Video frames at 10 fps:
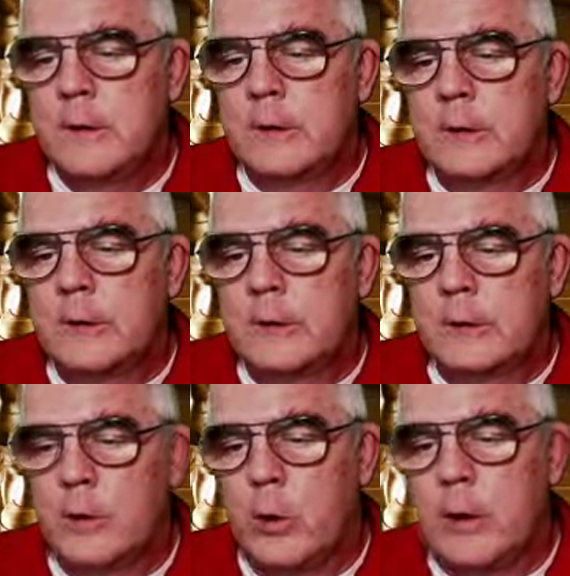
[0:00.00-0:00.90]
So the
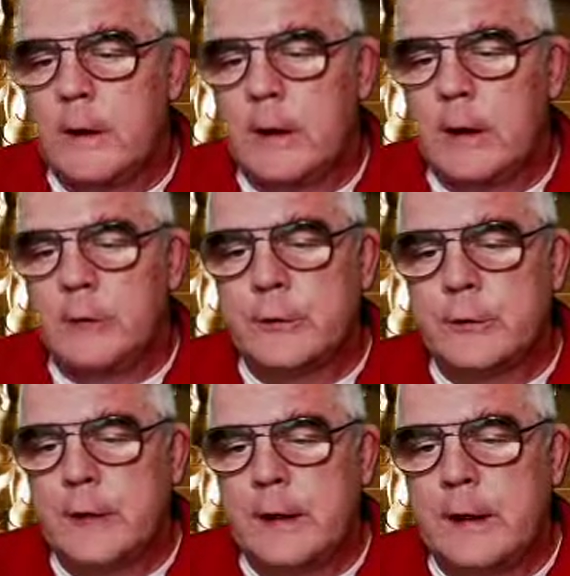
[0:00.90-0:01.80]
score now
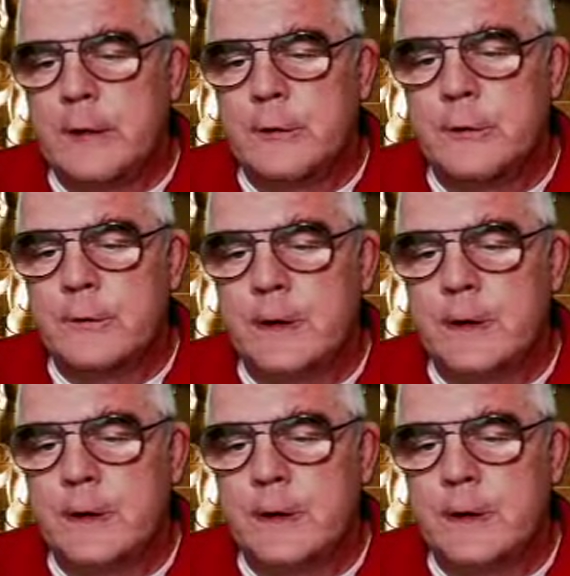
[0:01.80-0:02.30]
stands